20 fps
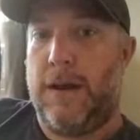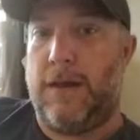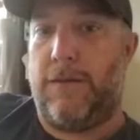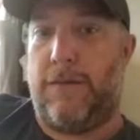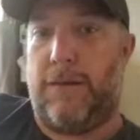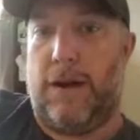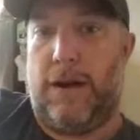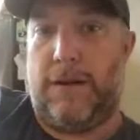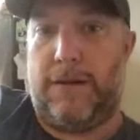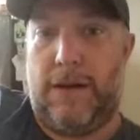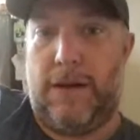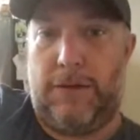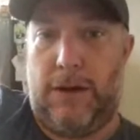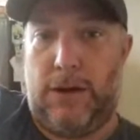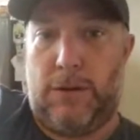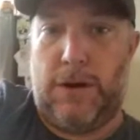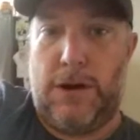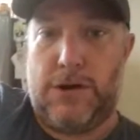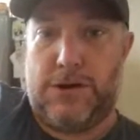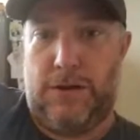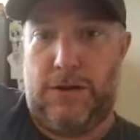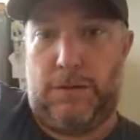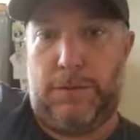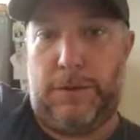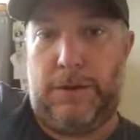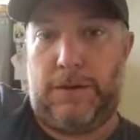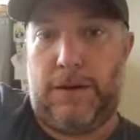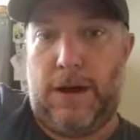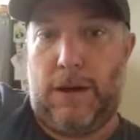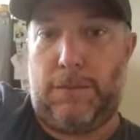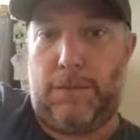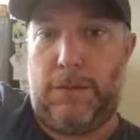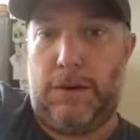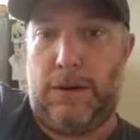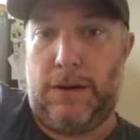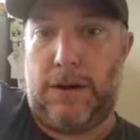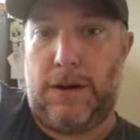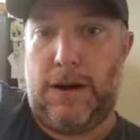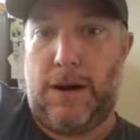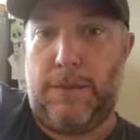If you guys have any questions, please type them
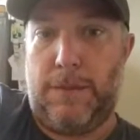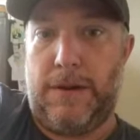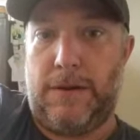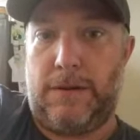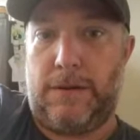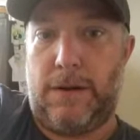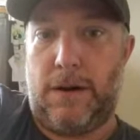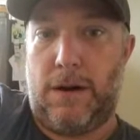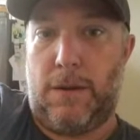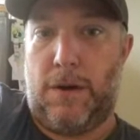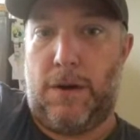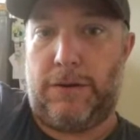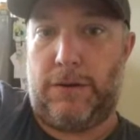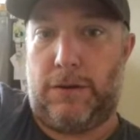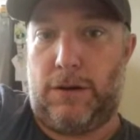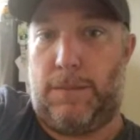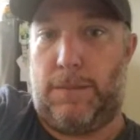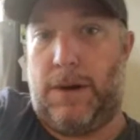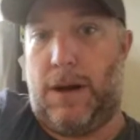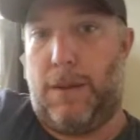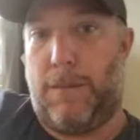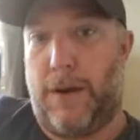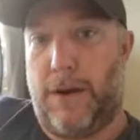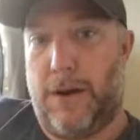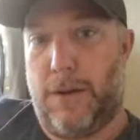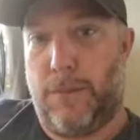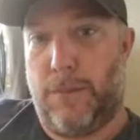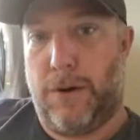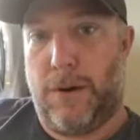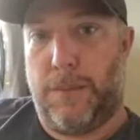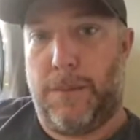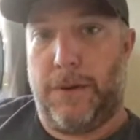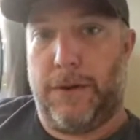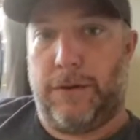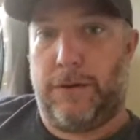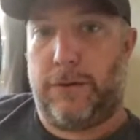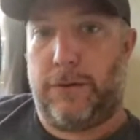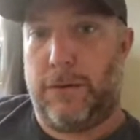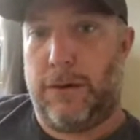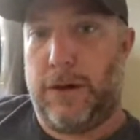in the comments there. I'm also going to pop my number up on
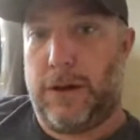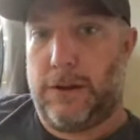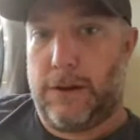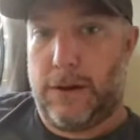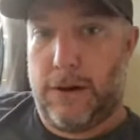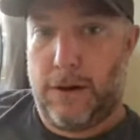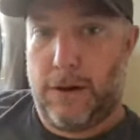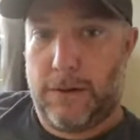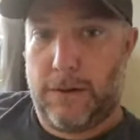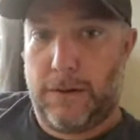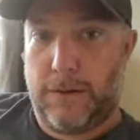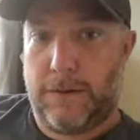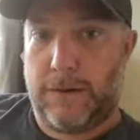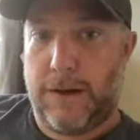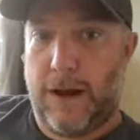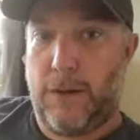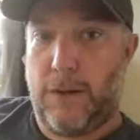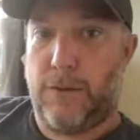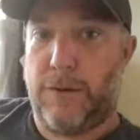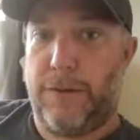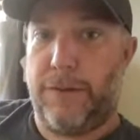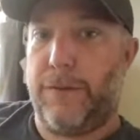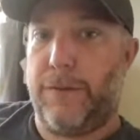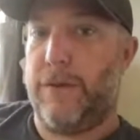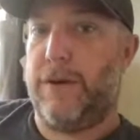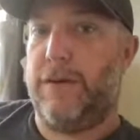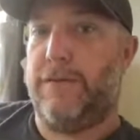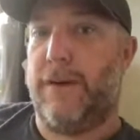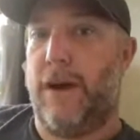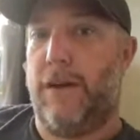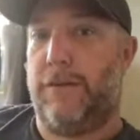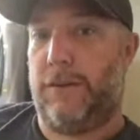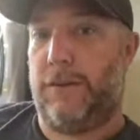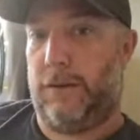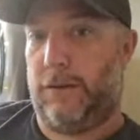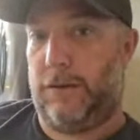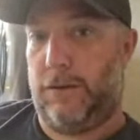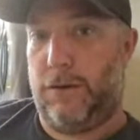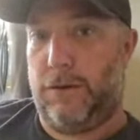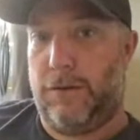the screen there. It's
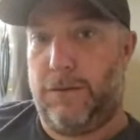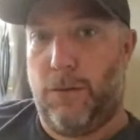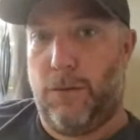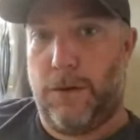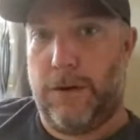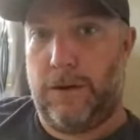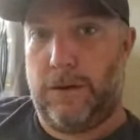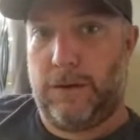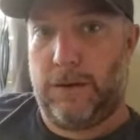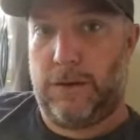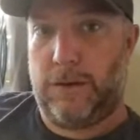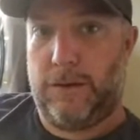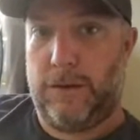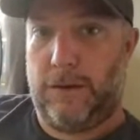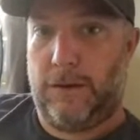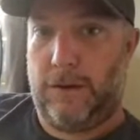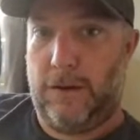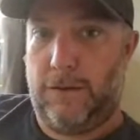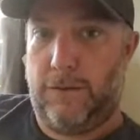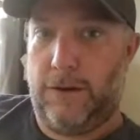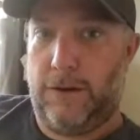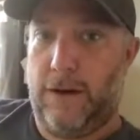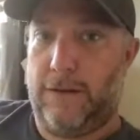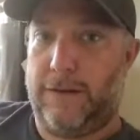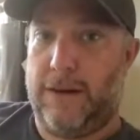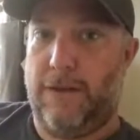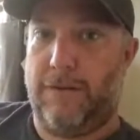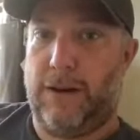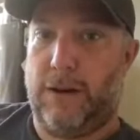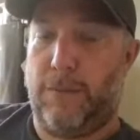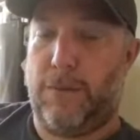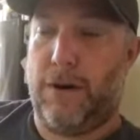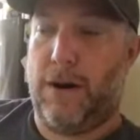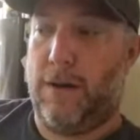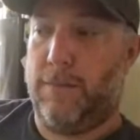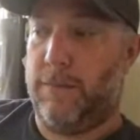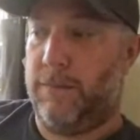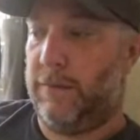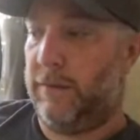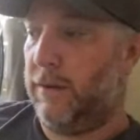913-562-4660 if you guys have any
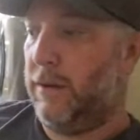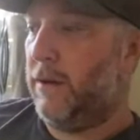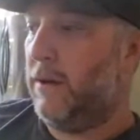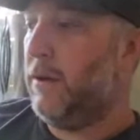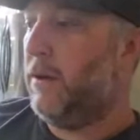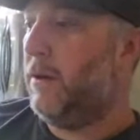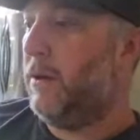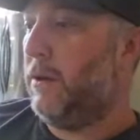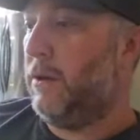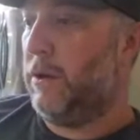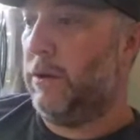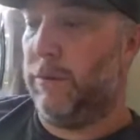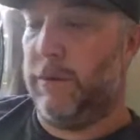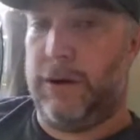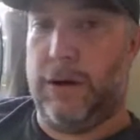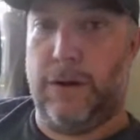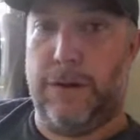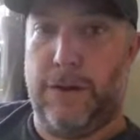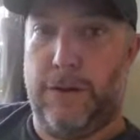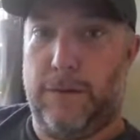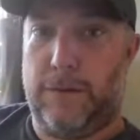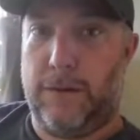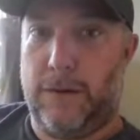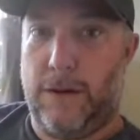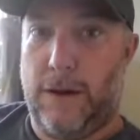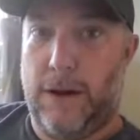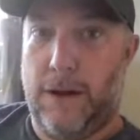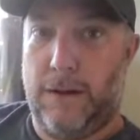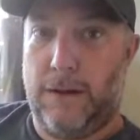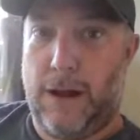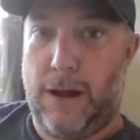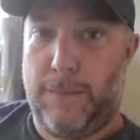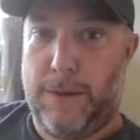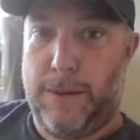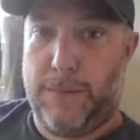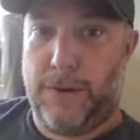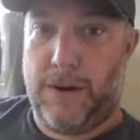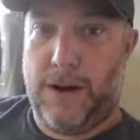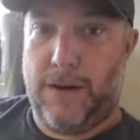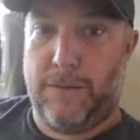problems. We know that a lot of
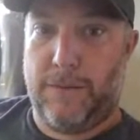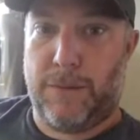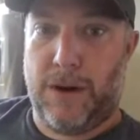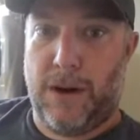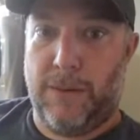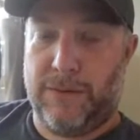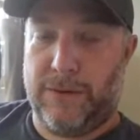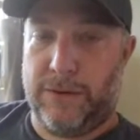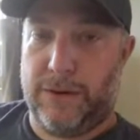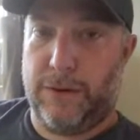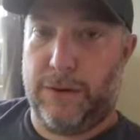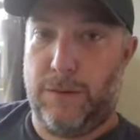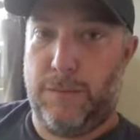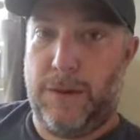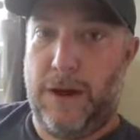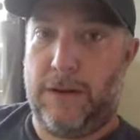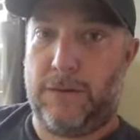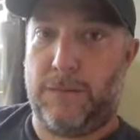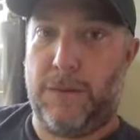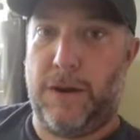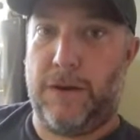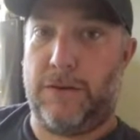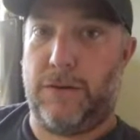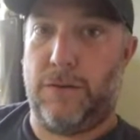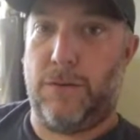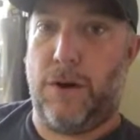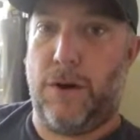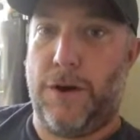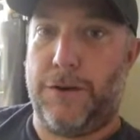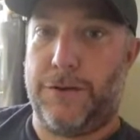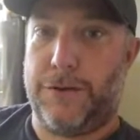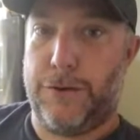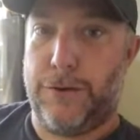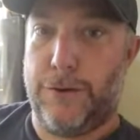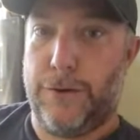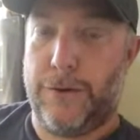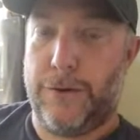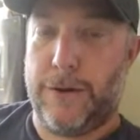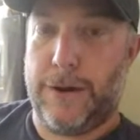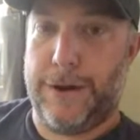people are having problems with the new Bassmaster
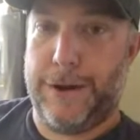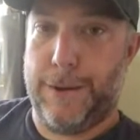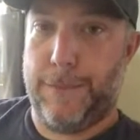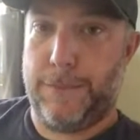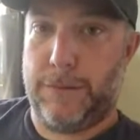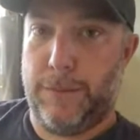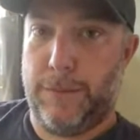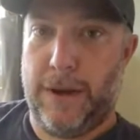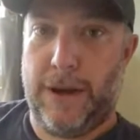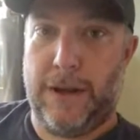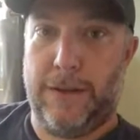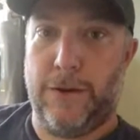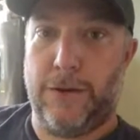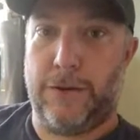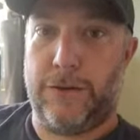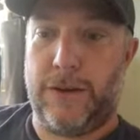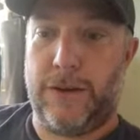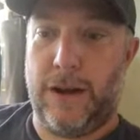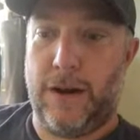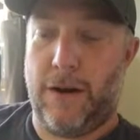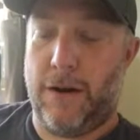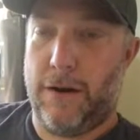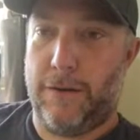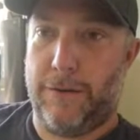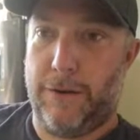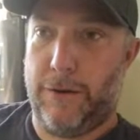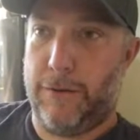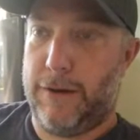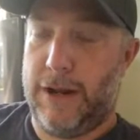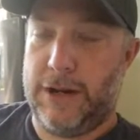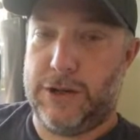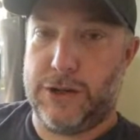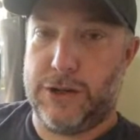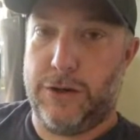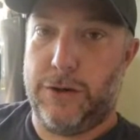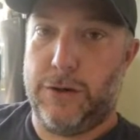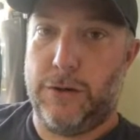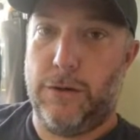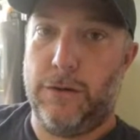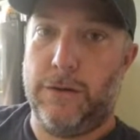roster to pay their state or their
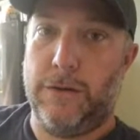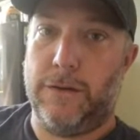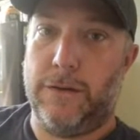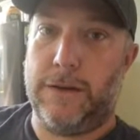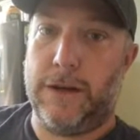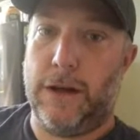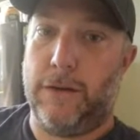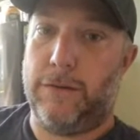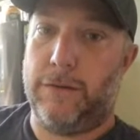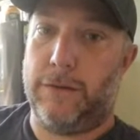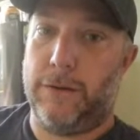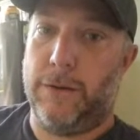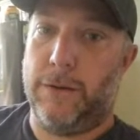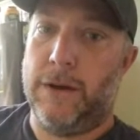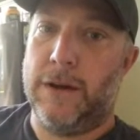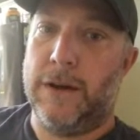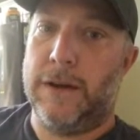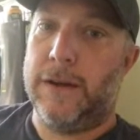nation dues and stuff. So